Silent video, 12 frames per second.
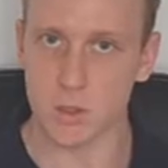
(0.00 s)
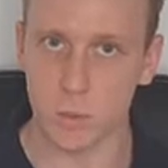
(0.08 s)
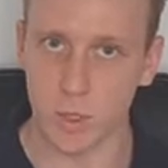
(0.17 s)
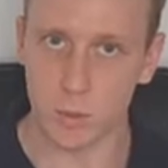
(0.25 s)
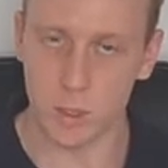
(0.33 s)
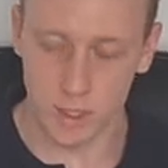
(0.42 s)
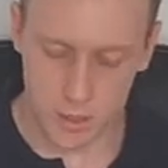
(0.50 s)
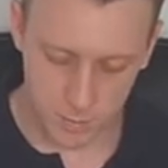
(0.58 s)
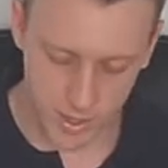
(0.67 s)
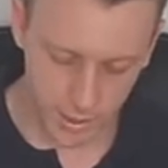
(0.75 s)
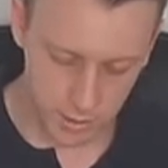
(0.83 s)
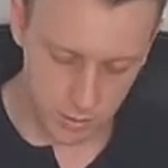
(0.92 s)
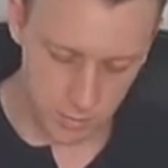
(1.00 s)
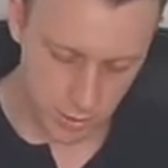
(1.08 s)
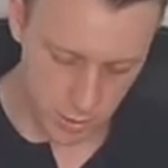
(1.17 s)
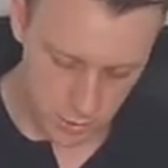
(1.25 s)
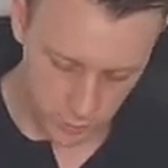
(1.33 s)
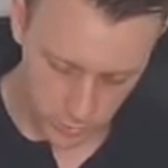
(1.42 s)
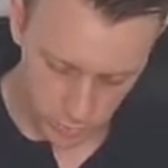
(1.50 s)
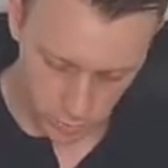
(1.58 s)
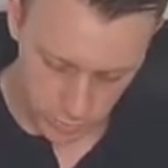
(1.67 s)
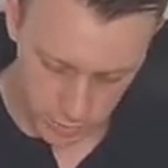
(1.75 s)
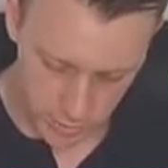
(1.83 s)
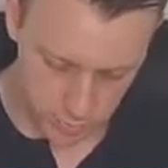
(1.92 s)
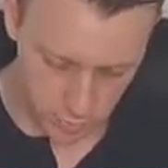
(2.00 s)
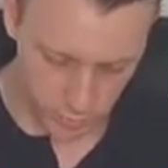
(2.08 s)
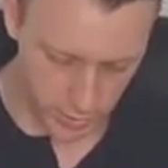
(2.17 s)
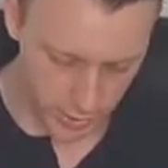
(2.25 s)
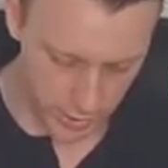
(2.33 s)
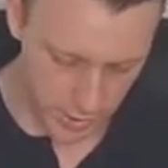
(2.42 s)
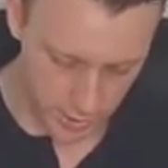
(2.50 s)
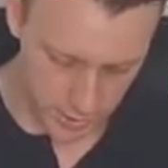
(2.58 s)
we would expect, because if we look at this point here,